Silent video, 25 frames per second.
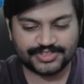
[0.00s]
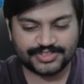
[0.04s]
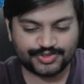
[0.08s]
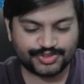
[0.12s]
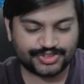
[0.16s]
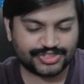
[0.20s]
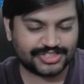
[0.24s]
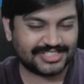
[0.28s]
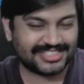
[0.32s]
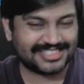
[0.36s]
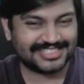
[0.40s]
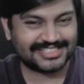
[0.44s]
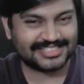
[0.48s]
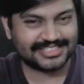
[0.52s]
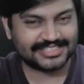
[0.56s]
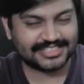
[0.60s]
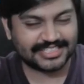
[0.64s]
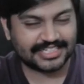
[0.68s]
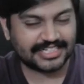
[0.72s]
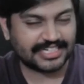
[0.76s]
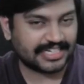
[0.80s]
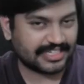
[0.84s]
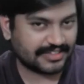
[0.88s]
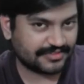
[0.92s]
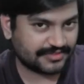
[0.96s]
You see, this is a
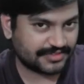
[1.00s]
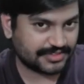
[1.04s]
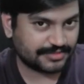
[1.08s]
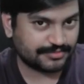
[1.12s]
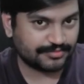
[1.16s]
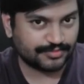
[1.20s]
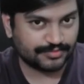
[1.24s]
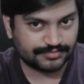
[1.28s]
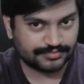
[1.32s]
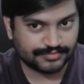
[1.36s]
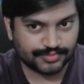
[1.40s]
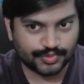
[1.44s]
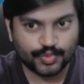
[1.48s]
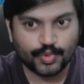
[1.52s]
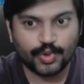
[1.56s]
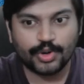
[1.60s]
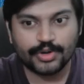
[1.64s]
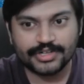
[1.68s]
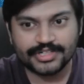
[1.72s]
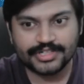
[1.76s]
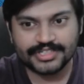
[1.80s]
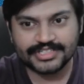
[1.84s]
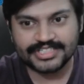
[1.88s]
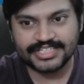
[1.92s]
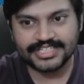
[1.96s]
clever move
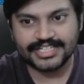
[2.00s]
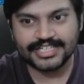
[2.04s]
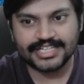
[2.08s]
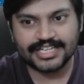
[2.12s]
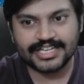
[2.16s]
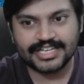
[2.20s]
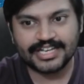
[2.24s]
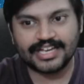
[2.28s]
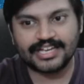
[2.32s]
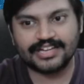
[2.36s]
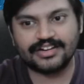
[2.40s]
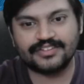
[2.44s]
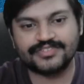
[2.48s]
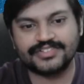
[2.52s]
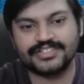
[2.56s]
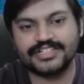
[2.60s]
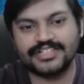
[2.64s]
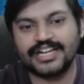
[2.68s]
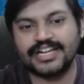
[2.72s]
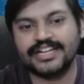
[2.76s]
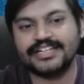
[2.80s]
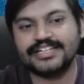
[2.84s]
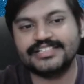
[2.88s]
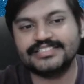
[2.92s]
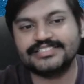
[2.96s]
order trick, and after
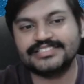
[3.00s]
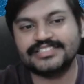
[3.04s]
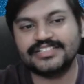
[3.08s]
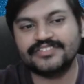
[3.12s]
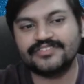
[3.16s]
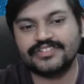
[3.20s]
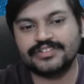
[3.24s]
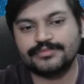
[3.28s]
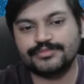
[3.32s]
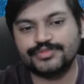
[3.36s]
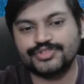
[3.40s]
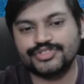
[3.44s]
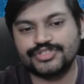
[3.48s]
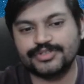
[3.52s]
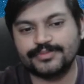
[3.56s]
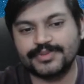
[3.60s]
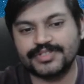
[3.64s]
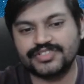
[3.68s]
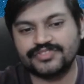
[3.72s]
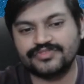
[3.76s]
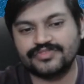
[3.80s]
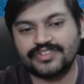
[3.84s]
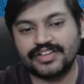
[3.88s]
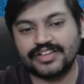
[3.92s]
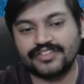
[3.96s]
knight d7, bishop
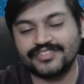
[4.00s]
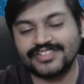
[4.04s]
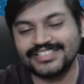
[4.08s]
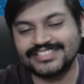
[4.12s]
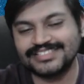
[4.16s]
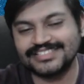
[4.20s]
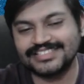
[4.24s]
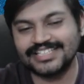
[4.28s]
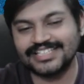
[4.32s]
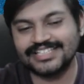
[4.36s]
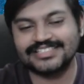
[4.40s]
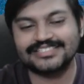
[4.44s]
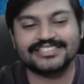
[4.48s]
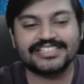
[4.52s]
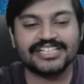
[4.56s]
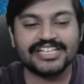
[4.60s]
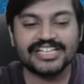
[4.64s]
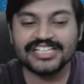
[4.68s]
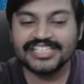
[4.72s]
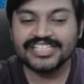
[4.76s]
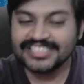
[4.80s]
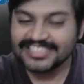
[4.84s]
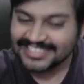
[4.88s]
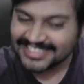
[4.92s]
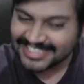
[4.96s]
h5, e6,
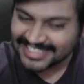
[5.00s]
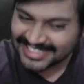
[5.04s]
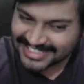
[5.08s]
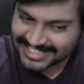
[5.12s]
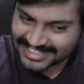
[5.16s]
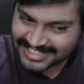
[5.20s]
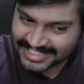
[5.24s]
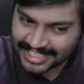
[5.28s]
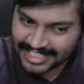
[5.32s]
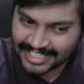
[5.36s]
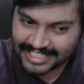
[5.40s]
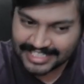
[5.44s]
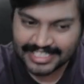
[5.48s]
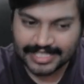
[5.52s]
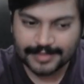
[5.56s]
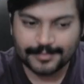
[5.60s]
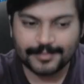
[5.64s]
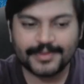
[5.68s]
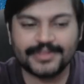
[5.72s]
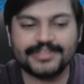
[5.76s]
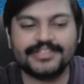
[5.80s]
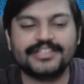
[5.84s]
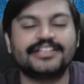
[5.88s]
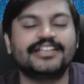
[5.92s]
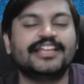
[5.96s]
she's still
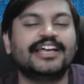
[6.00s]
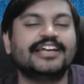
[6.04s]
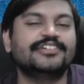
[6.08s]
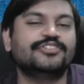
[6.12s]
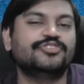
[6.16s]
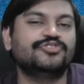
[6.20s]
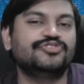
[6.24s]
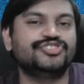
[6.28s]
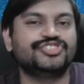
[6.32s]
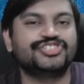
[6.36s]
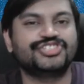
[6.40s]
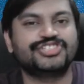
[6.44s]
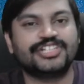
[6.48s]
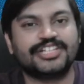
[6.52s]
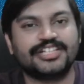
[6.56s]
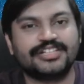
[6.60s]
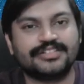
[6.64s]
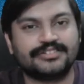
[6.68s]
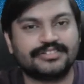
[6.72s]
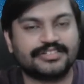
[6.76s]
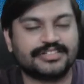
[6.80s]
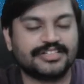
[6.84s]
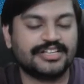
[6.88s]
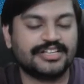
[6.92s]
keeping the knight on g8